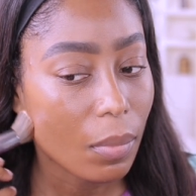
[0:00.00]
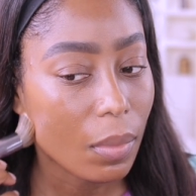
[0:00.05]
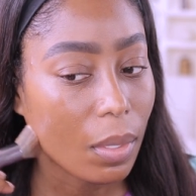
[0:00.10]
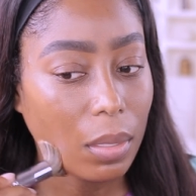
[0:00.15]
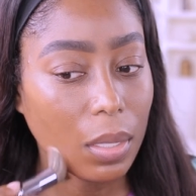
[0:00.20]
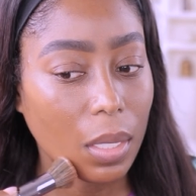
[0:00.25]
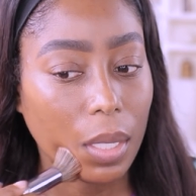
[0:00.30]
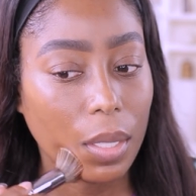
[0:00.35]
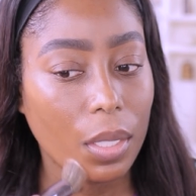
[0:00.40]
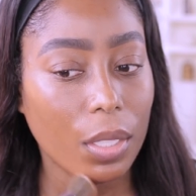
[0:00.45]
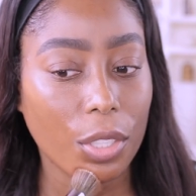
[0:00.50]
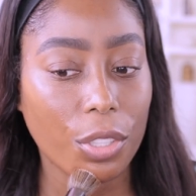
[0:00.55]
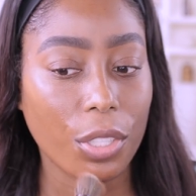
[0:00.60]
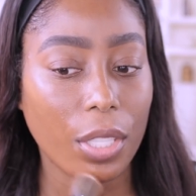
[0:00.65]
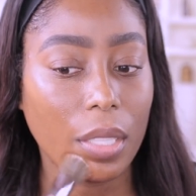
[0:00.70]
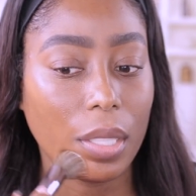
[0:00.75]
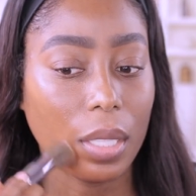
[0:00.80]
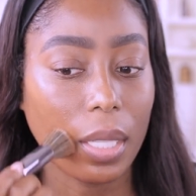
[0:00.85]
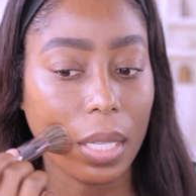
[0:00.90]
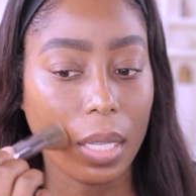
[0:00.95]
So I'm gonna try
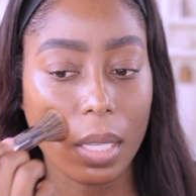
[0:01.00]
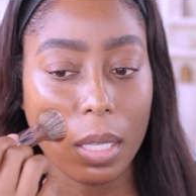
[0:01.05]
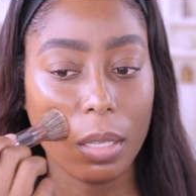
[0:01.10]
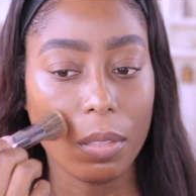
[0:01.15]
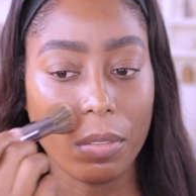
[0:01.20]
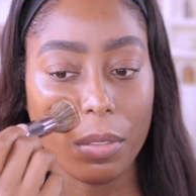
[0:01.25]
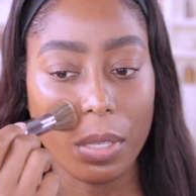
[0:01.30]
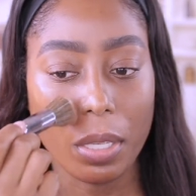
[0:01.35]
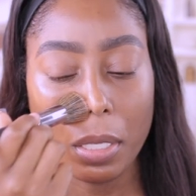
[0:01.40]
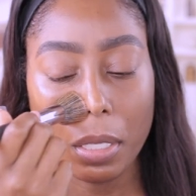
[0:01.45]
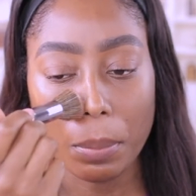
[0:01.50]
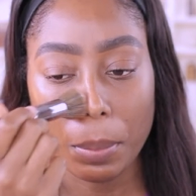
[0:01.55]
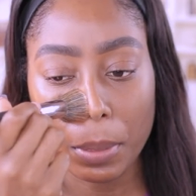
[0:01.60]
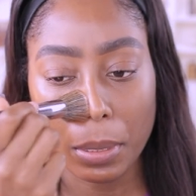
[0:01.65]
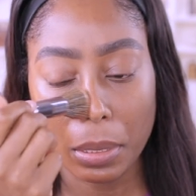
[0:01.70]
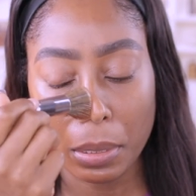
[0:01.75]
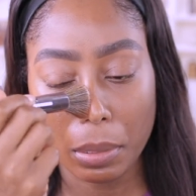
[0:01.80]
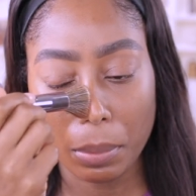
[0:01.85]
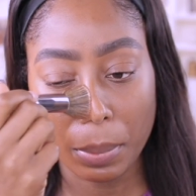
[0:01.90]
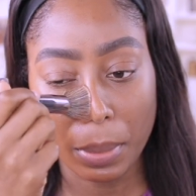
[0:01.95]
to like cover it up a
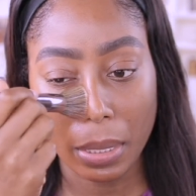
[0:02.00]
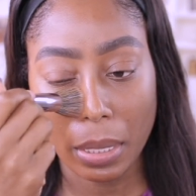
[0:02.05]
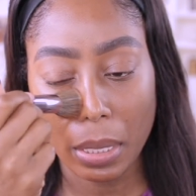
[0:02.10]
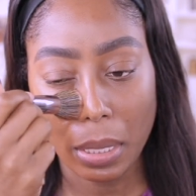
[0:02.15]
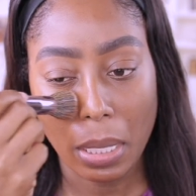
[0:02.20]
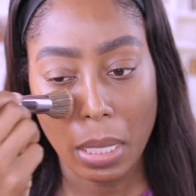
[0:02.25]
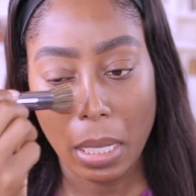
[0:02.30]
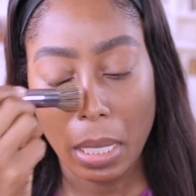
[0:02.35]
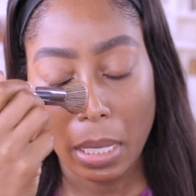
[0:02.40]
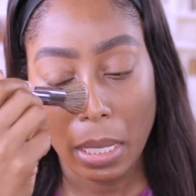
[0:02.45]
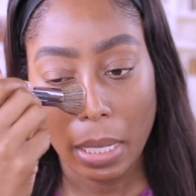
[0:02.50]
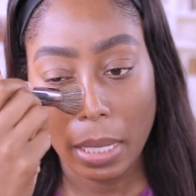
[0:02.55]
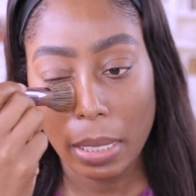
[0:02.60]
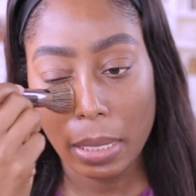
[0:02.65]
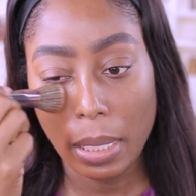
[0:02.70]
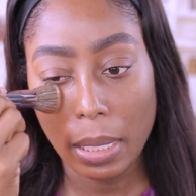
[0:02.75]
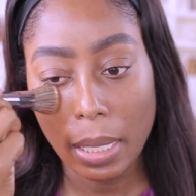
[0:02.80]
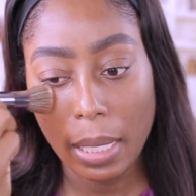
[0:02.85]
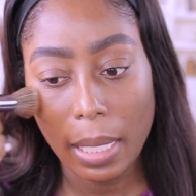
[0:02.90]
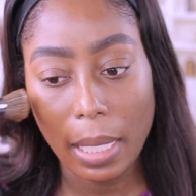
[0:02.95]
little bit. And
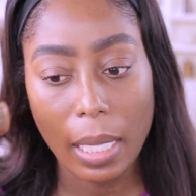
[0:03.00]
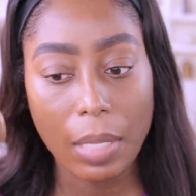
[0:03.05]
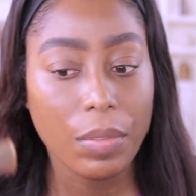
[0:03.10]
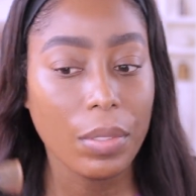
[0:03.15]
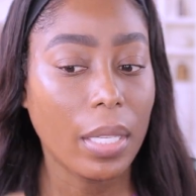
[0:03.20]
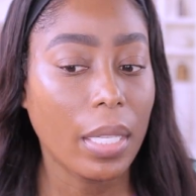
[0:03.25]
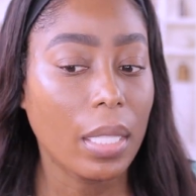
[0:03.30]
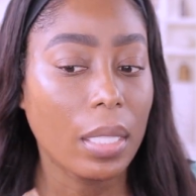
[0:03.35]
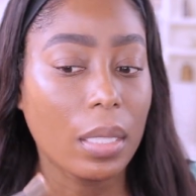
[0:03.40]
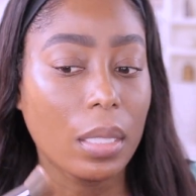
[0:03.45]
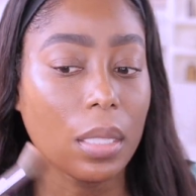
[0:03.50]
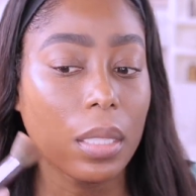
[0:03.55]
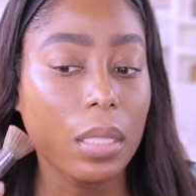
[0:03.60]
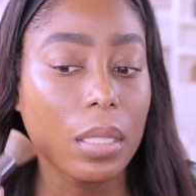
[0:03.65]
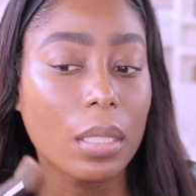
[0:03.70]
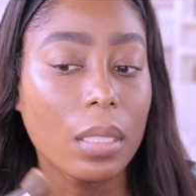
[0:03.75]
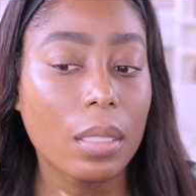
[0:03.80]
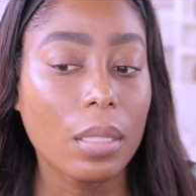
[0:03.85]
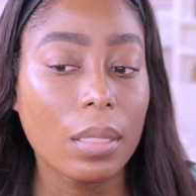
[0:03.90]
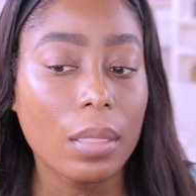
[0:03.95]
then I have like
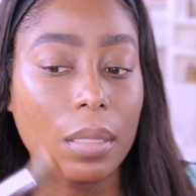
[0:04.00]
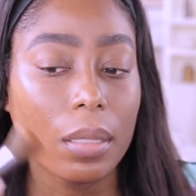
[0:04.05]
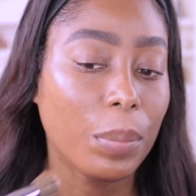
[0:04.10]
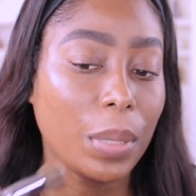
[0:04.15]
little